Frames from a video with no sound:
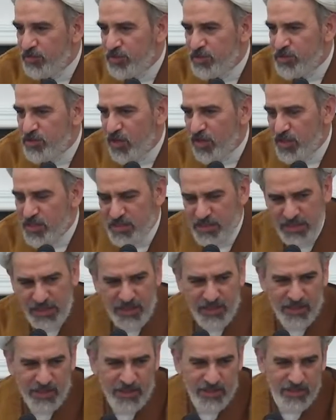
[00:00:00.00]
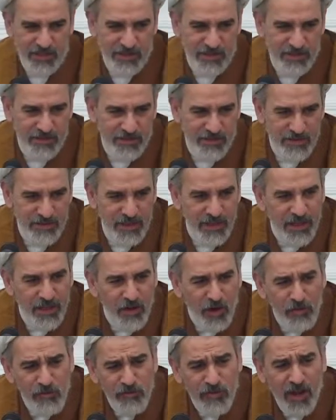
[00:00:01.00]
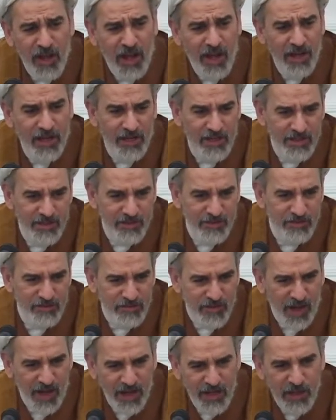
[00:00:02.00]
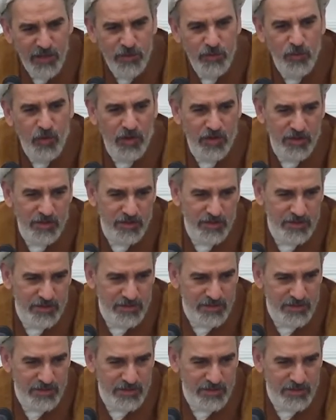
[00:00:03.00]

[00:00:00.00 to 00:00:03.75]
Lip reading: it's not a sin. He cannot fly. Flying is what?